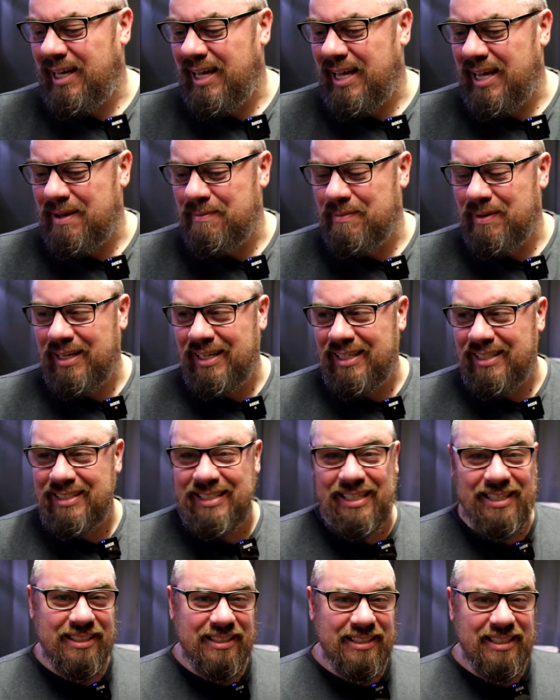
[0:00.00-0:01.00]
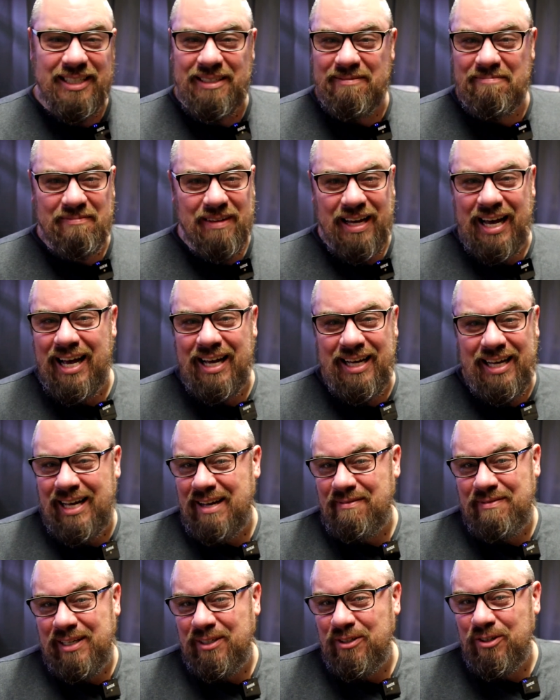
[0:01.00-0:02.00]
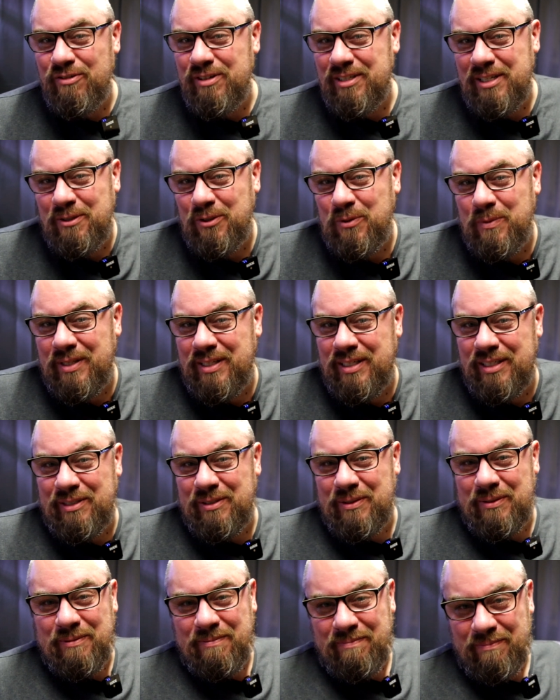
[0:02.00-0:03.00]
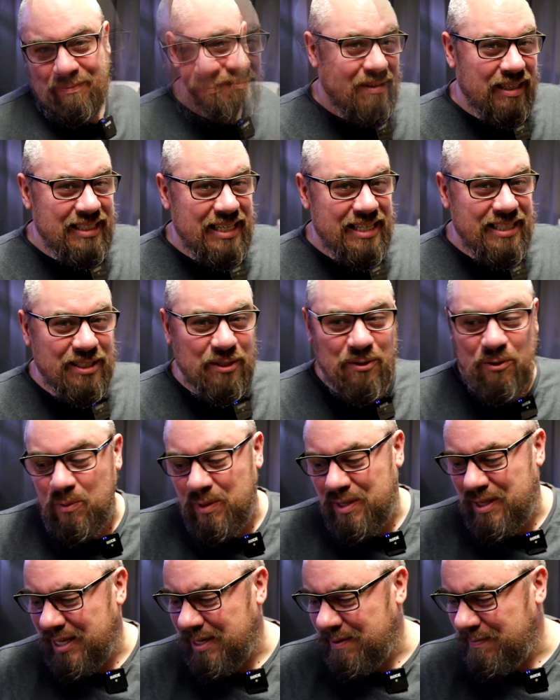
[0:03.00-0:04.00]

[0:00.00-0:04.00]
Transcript: and it's certainly, I've had good results with it, so I tend to go with